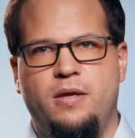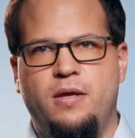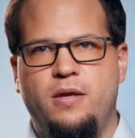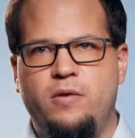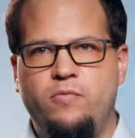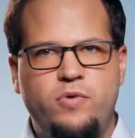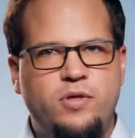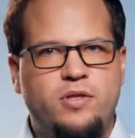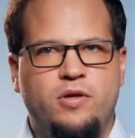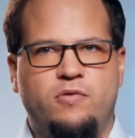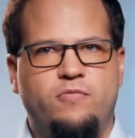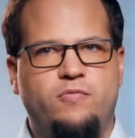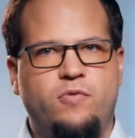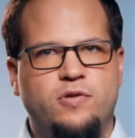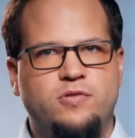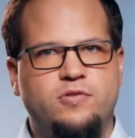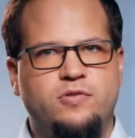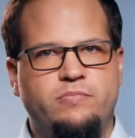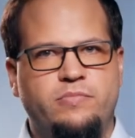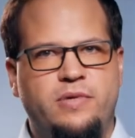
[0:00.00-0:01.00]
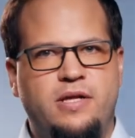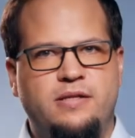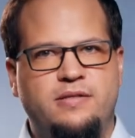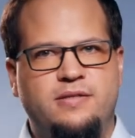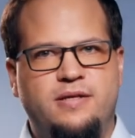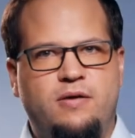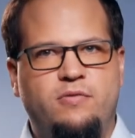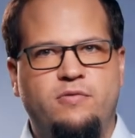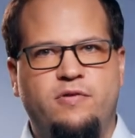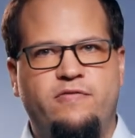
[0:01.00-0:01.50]
We don't want to melt
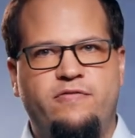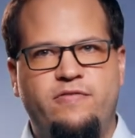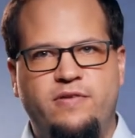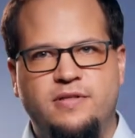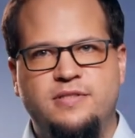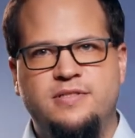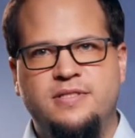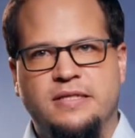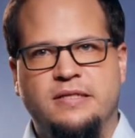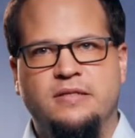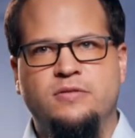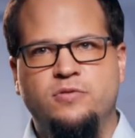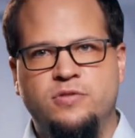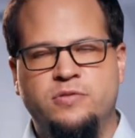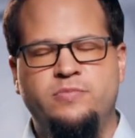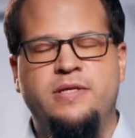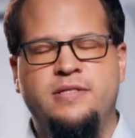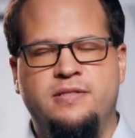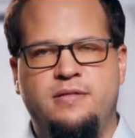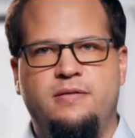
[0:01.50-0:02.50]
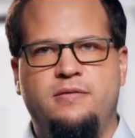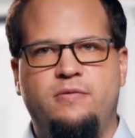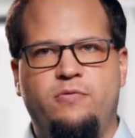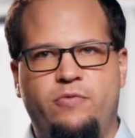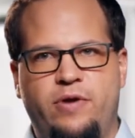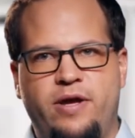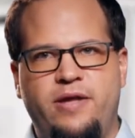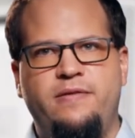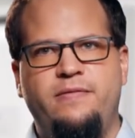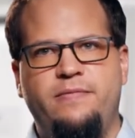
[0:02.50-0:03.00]
down a filled single-use vessel,
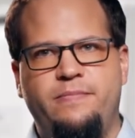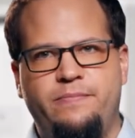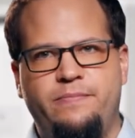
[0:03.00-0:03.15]
right?